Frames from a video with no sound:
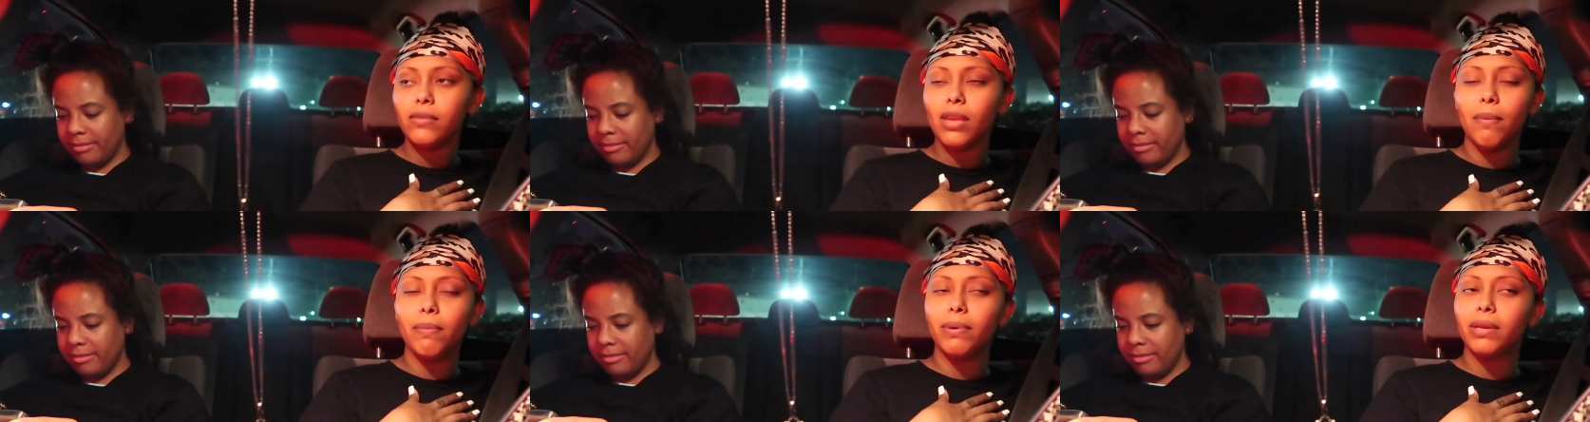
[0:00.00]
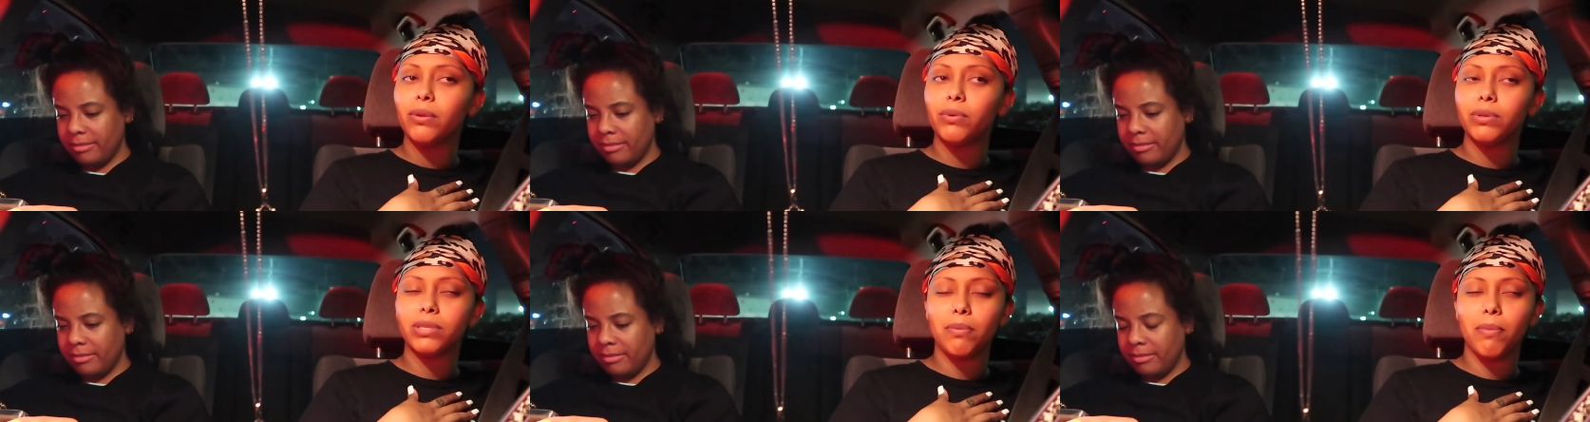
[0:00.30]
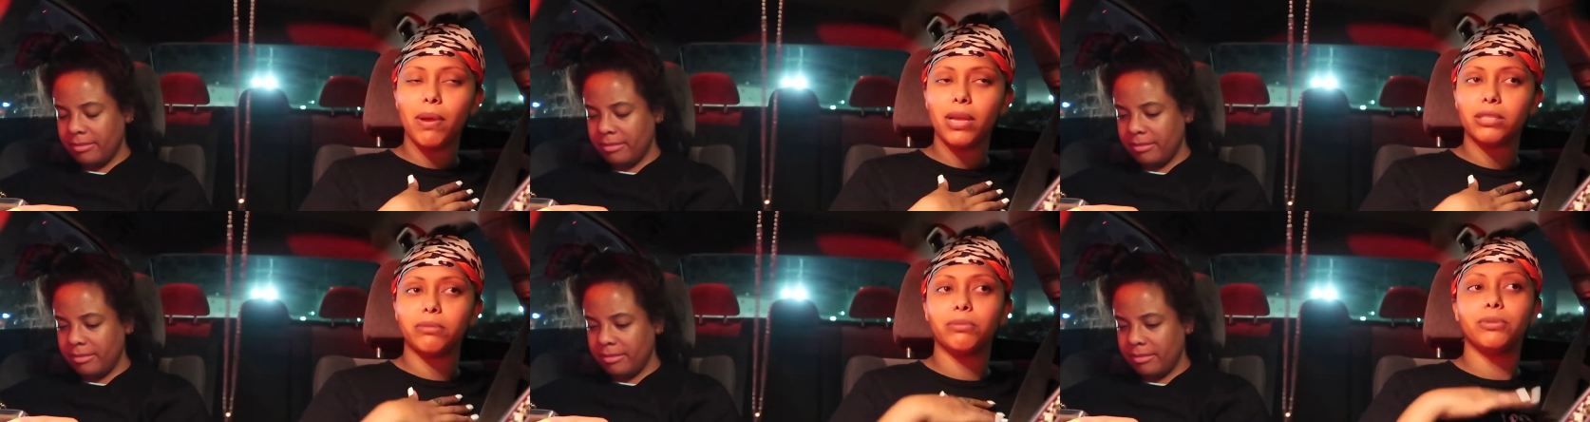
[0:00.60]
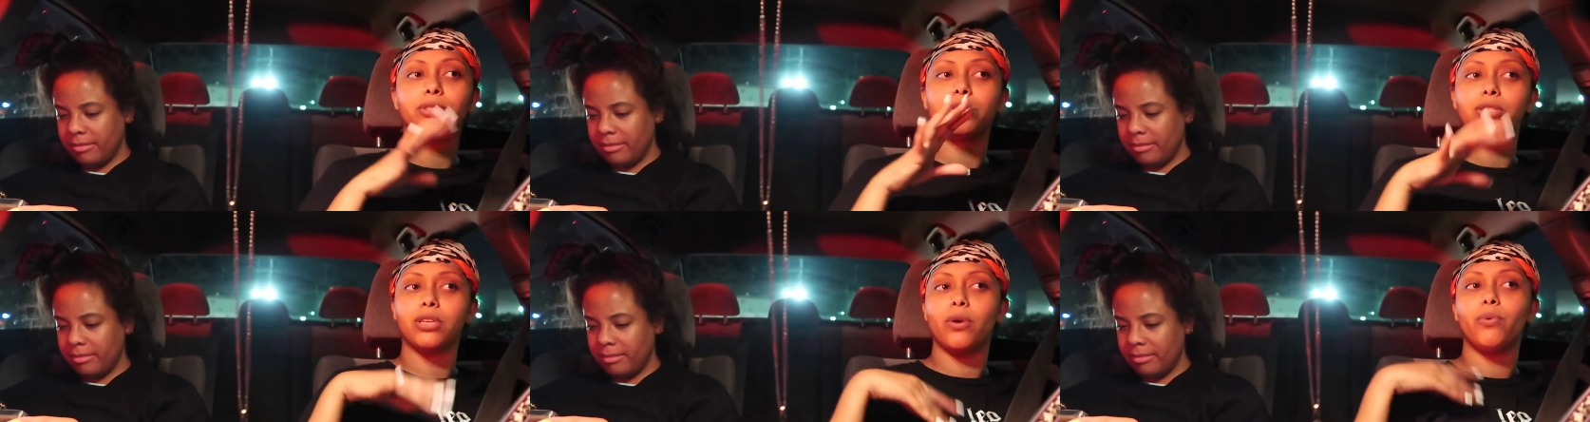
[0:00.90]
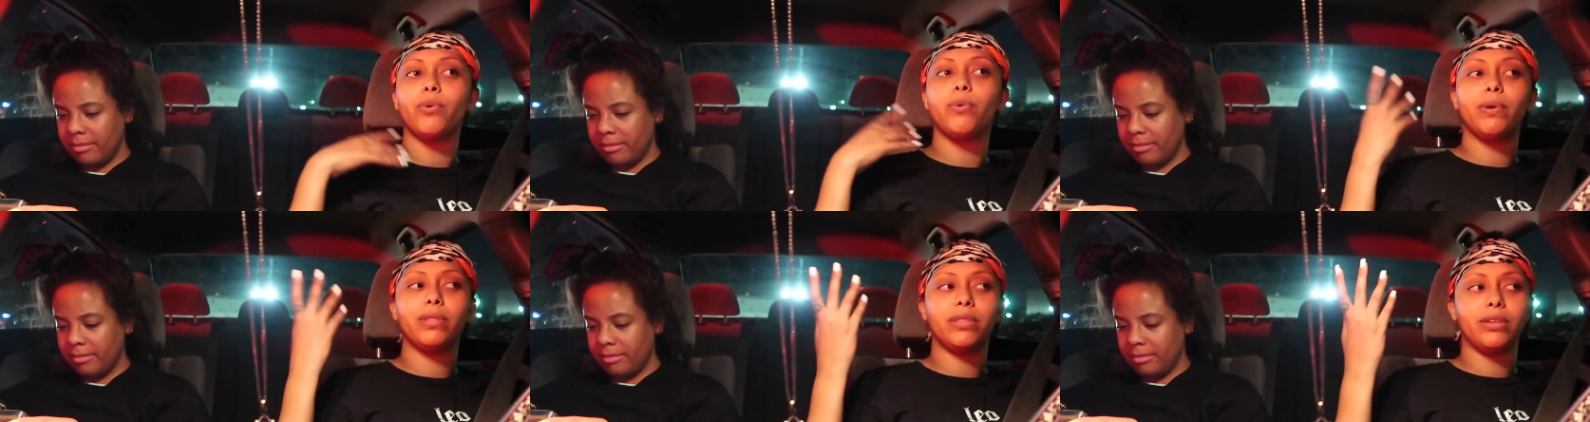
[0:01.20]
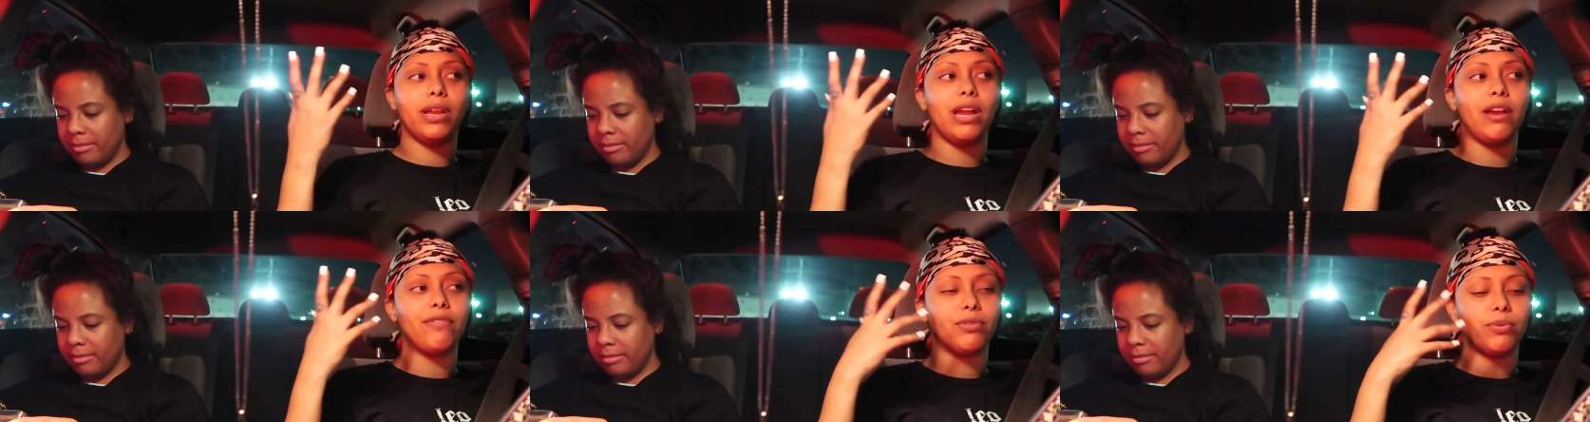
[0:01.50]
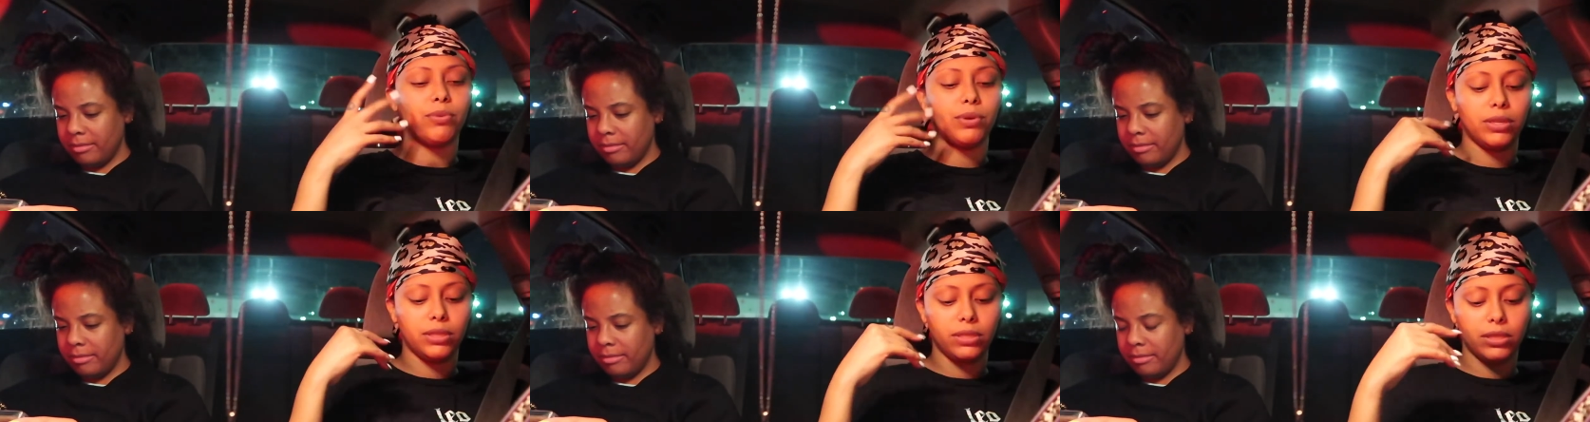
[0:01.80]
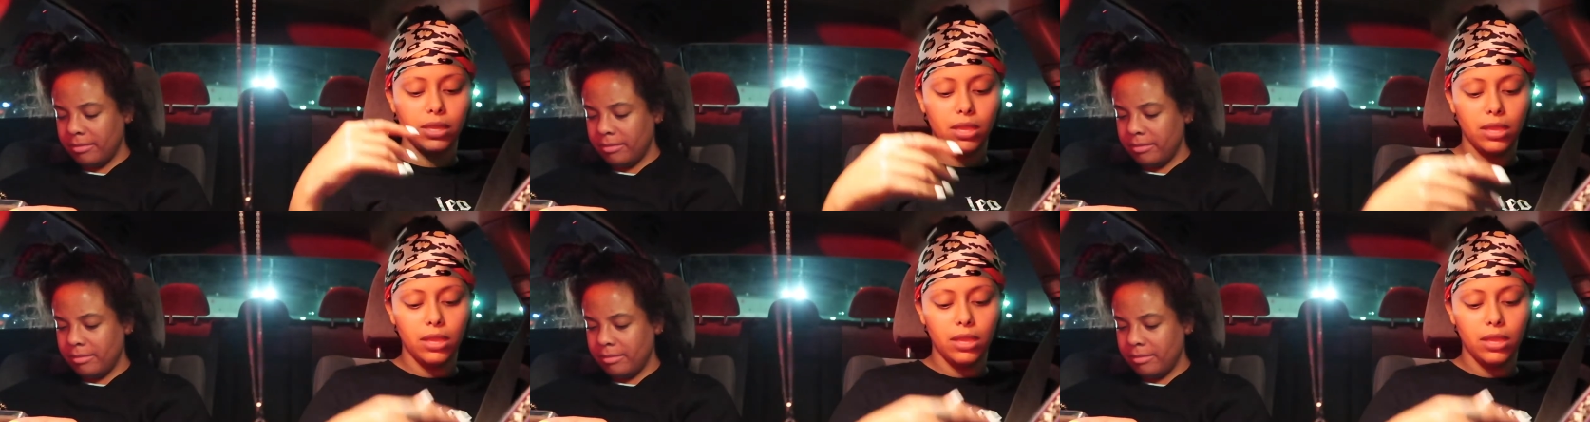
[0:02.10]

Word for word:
Speaker 1: But it wasn't possible, so we went there afterwards.